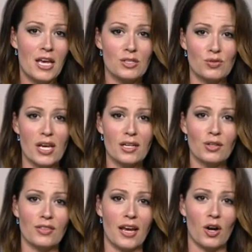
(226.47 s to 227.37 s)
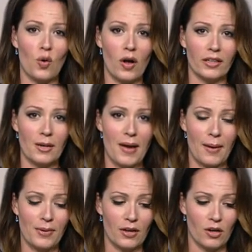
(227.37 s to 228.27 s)
So take a look at the air quality
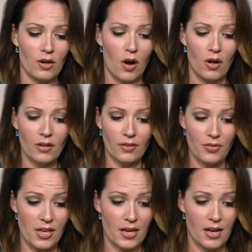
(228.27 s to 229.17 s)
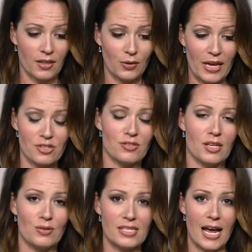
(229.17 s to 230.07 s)
map here. All of the locations that
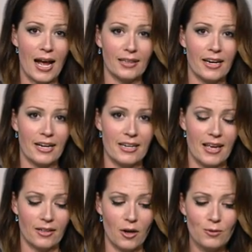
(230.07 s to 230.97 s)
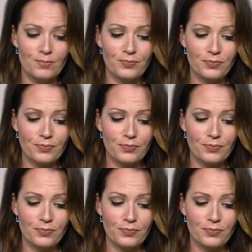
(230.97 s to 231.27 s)
you see highlighted in yellow,